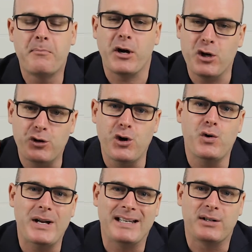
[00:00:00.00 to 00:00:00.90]
but you
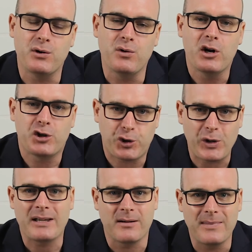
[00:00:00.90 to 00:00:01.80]
do need to
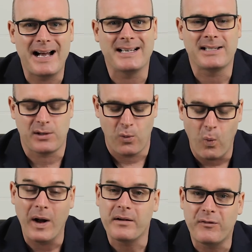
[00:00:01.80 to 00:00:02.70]
treat them as
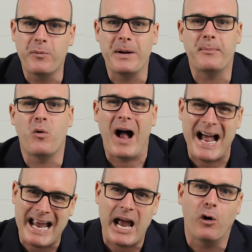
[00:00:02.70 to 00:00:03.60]
wonderful people
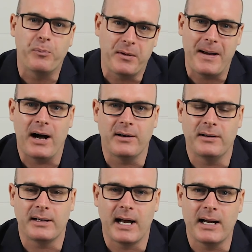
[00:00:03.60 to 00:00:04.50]
and help them out,
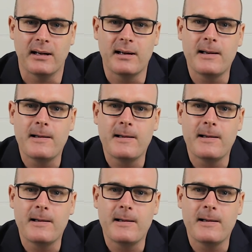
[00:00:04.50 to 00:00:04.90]
okay?